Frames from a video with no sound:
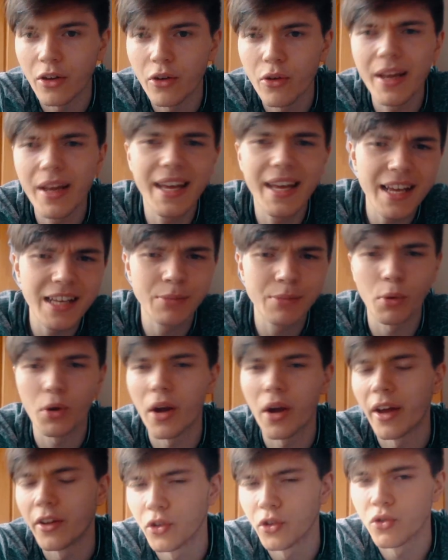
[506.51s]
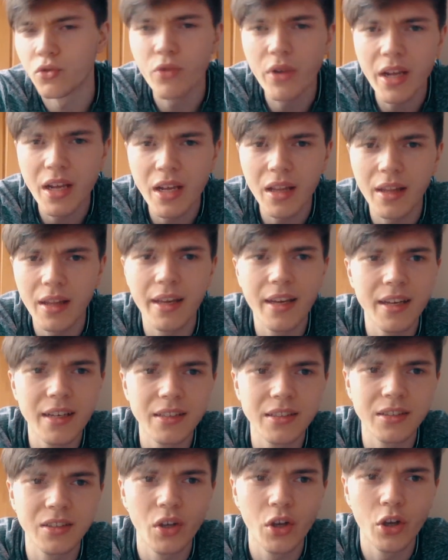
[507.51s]
know, is Pocahontas real?
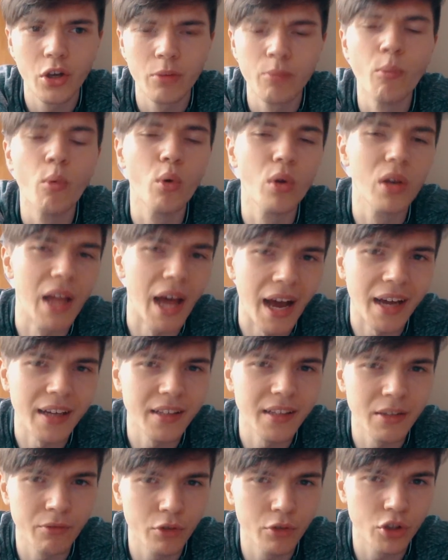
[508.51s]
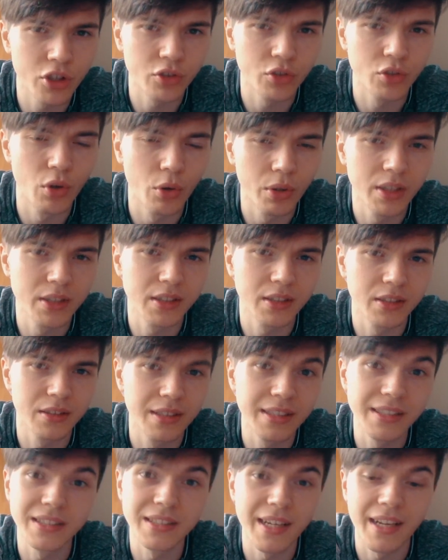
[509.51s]
Is Mulan, if you just notice
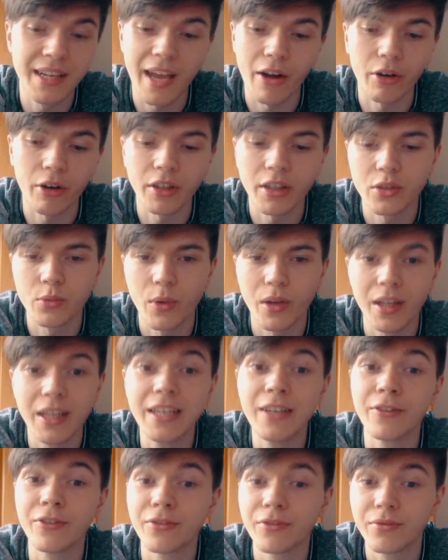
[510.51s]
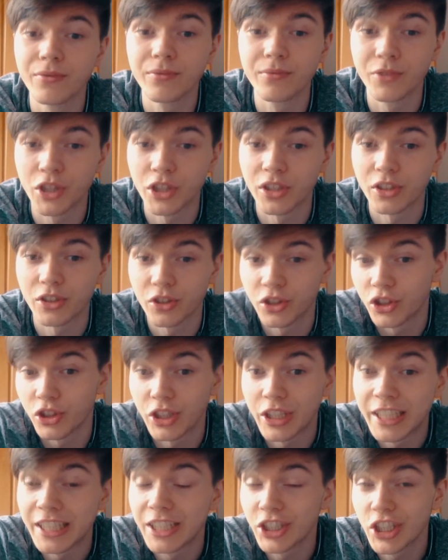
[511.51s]
Disney character as well, if she's,
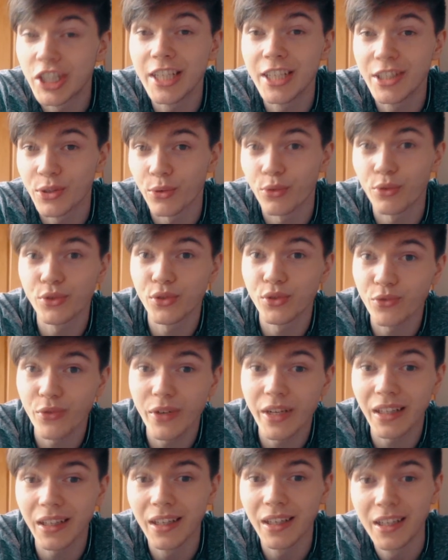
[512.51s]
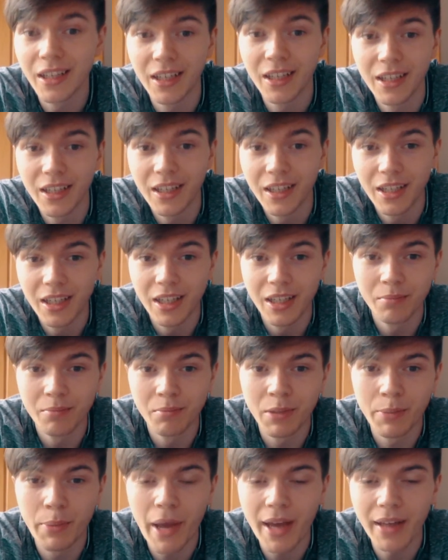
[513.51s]
she is also real?
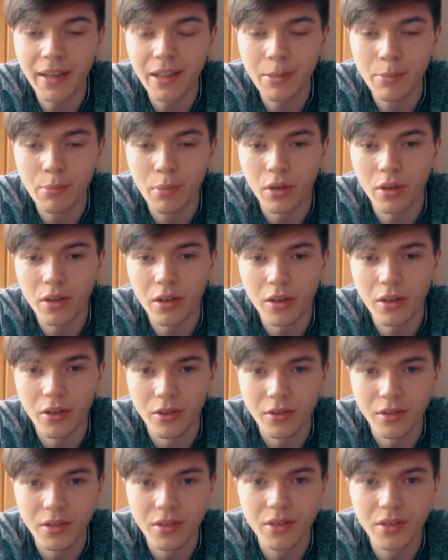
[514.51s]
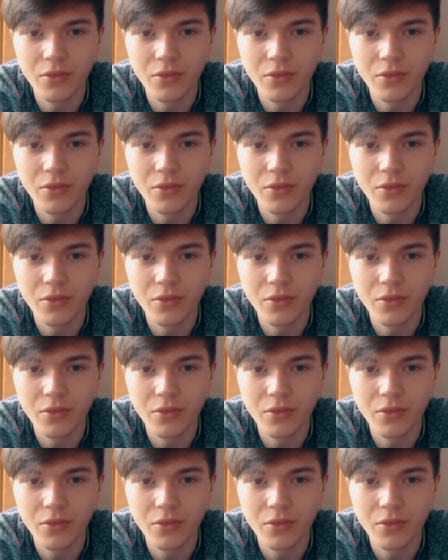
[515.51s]
But apparently Pocahontas is